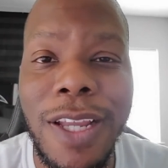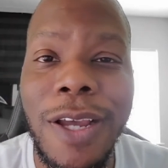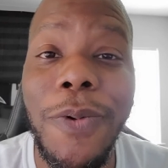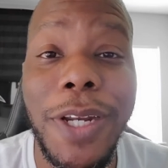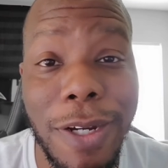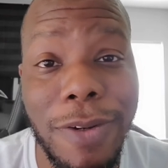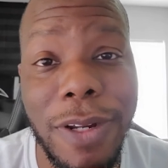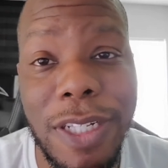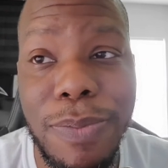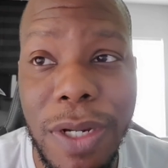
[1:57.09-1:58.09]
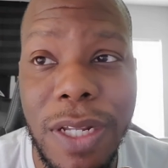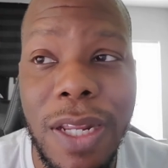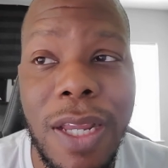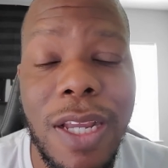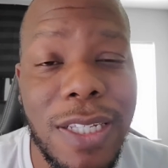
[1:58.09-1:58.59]
we know this, but
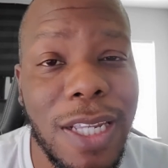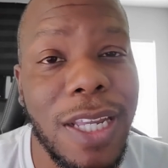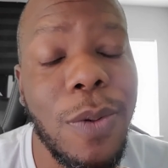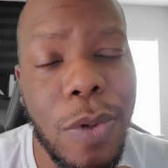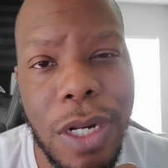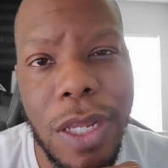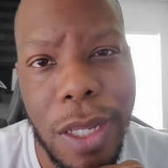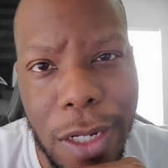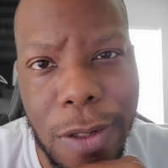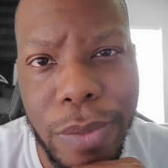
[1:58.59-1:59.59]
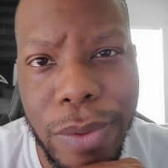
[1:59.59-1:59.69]
he said he wanted help